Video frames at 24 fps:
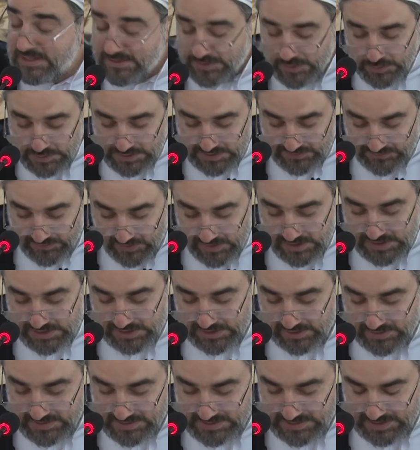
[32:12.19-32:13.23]
those
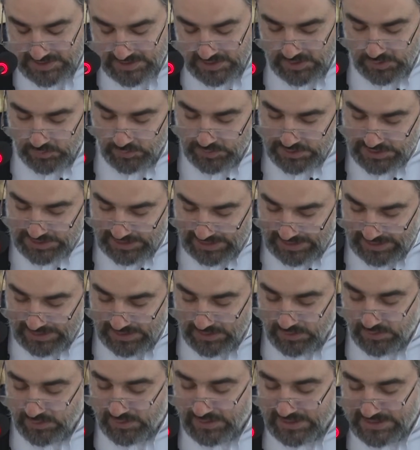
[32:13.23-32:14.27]
functions which
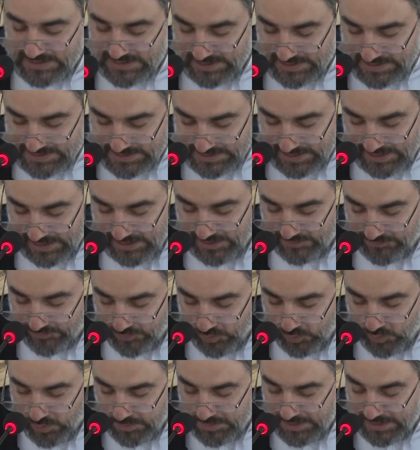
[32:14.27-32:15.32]
Allah has assigned
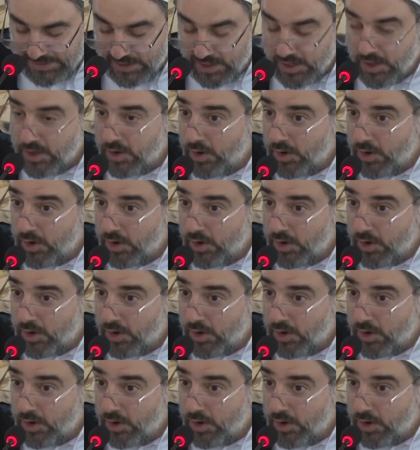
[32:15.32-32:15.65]
for women